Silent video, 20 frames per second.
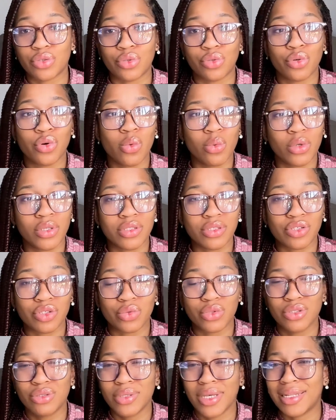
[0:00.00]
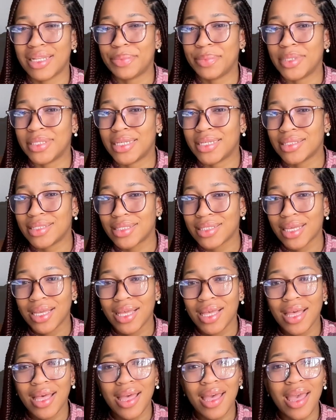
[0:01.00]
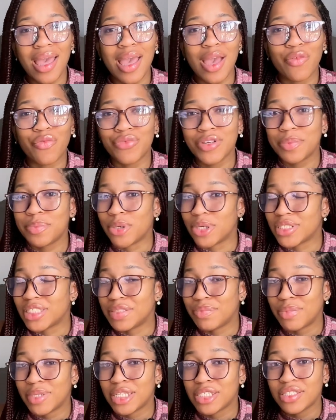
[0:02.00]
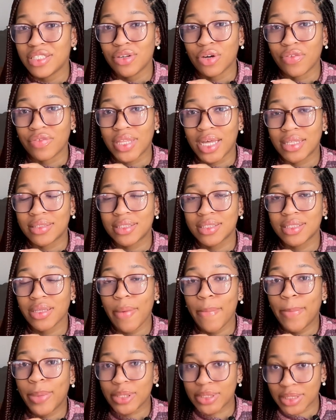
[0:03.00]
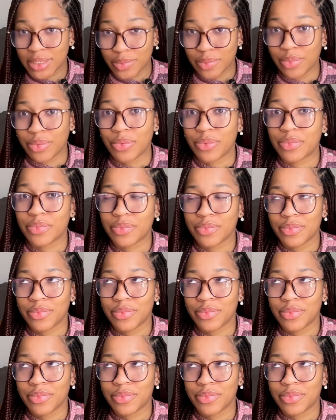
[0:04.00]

You want to eliminate every possibility of that possible.